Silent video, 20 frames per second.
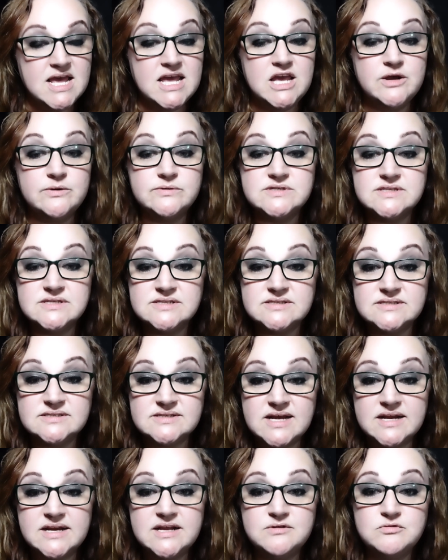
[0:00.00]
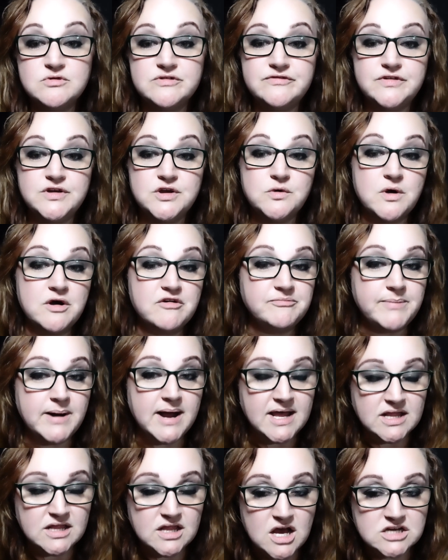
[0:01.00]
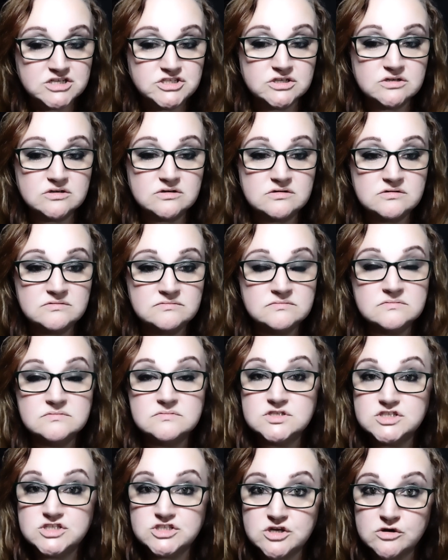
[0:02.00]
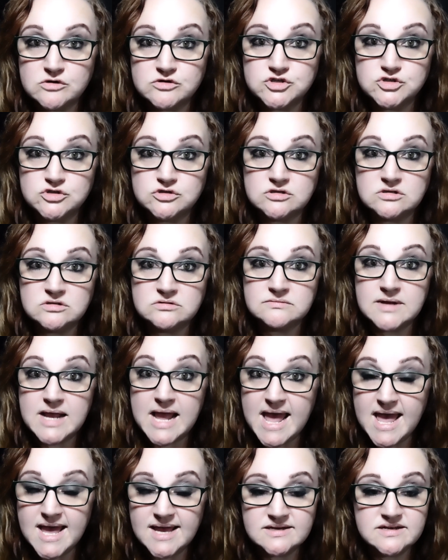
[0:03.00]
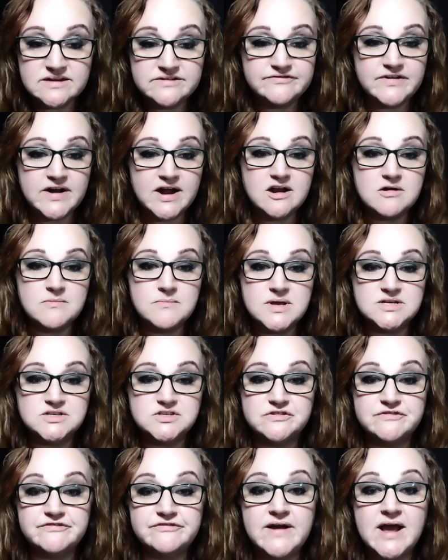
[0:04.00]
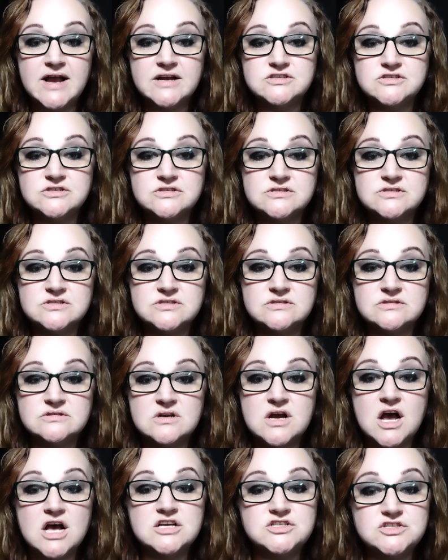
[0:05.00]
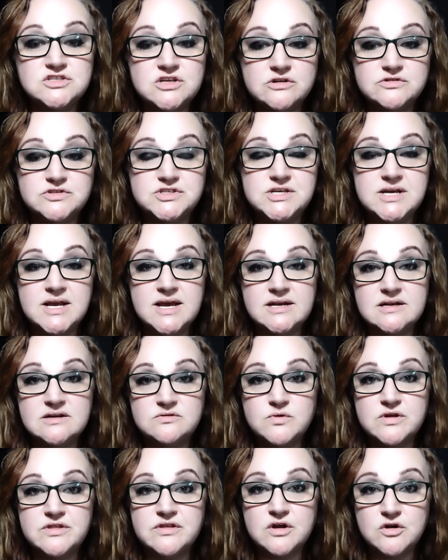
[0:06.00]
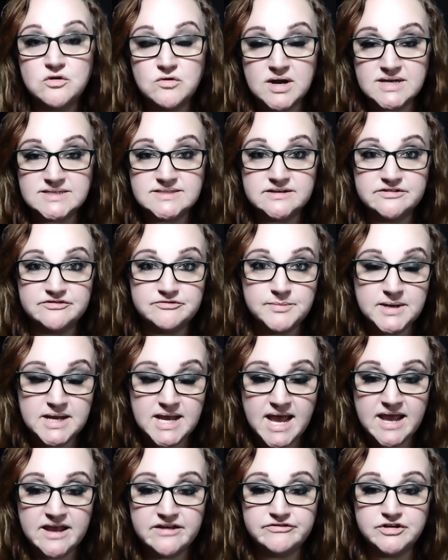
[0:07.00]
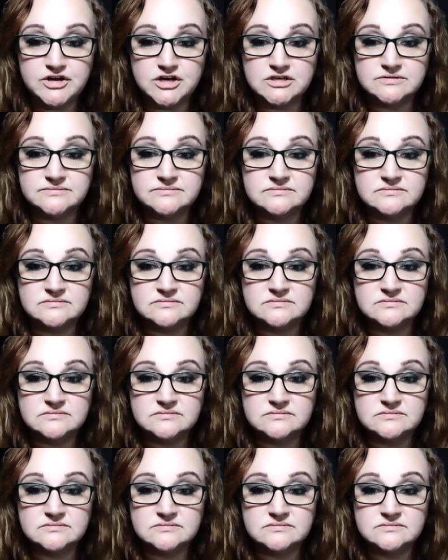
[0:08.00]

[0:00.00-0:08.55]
It was a study review of biological, social, and environmental factors associated with aggressive behavior.